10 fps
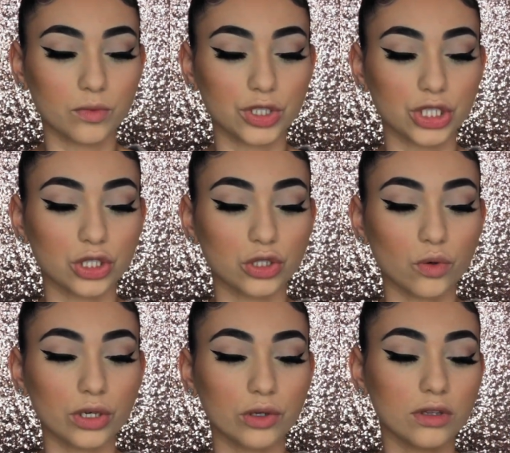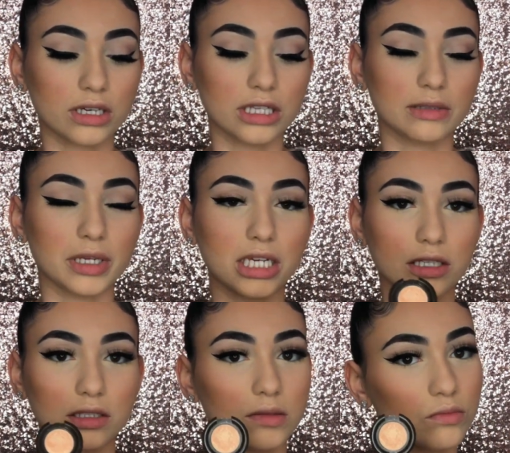which is so cute. Look at these
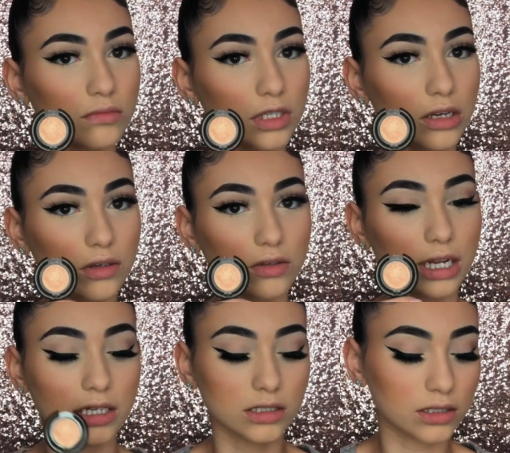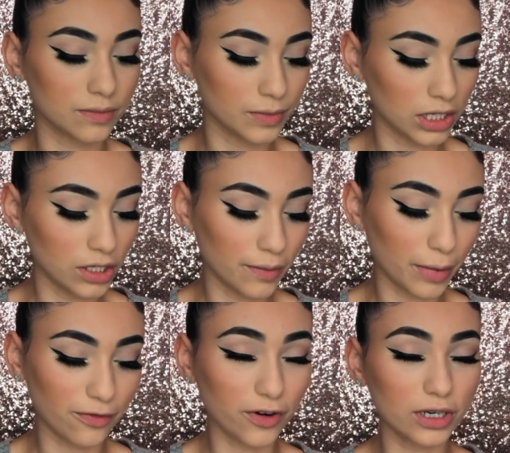minis. Look how cute that is.
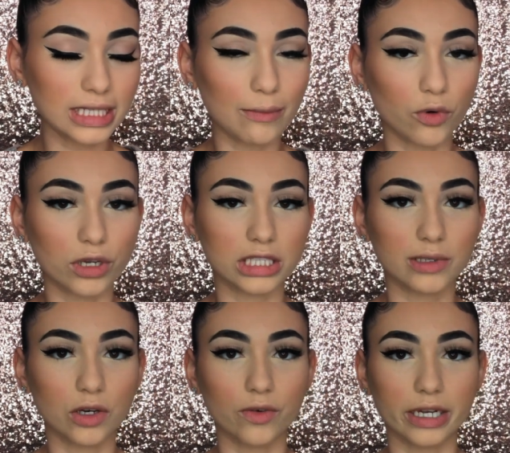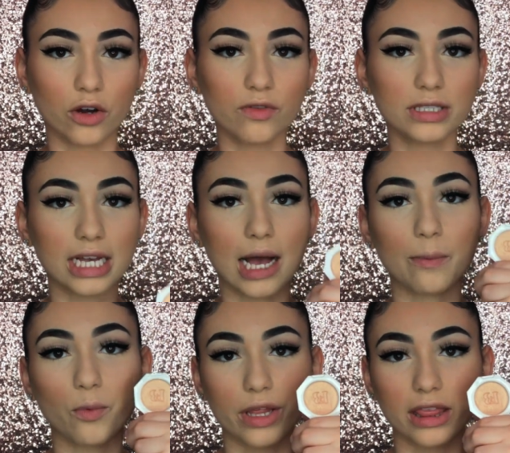But first, I'm going to be going over
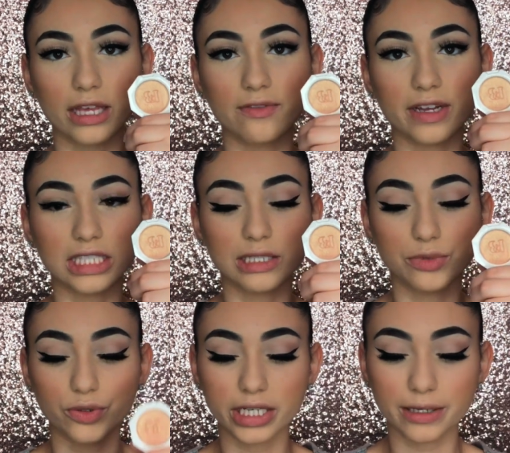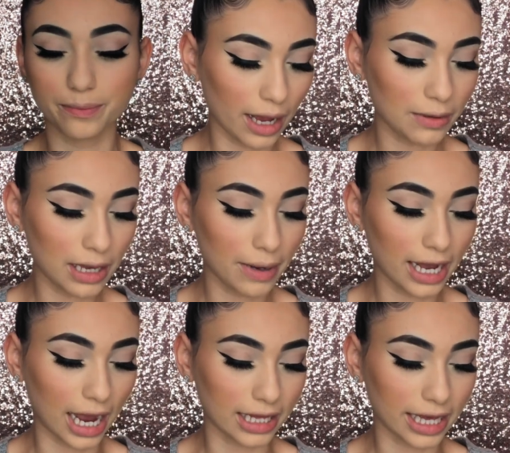top with the Fenty Beauty. When I apply my
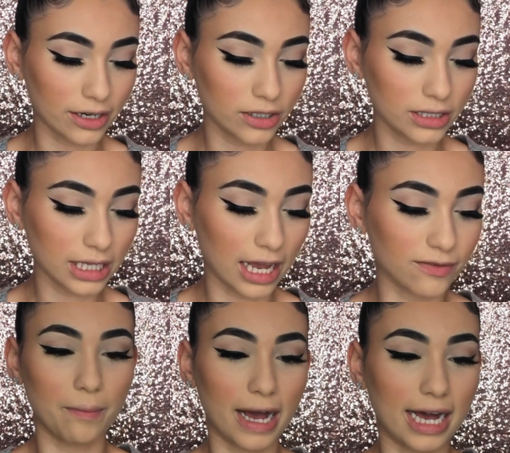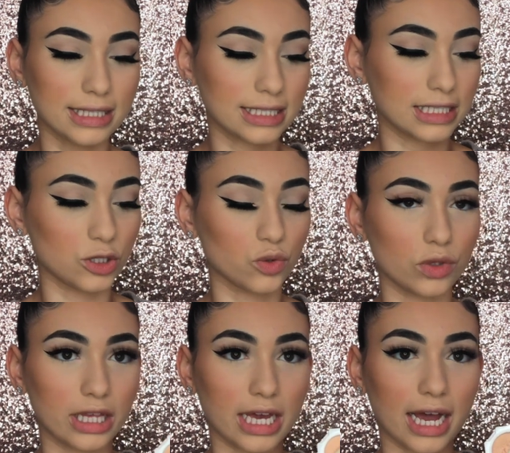highlighters, I pat
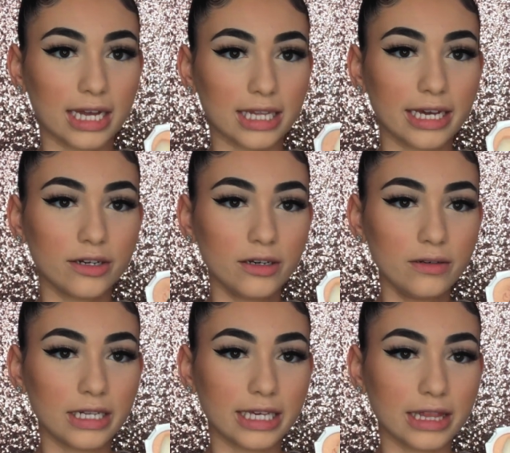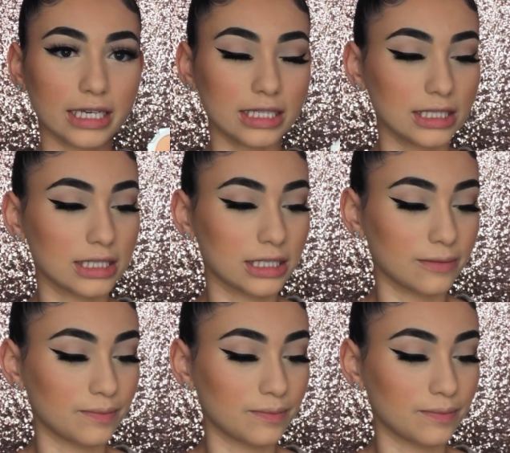into the highlighter like this.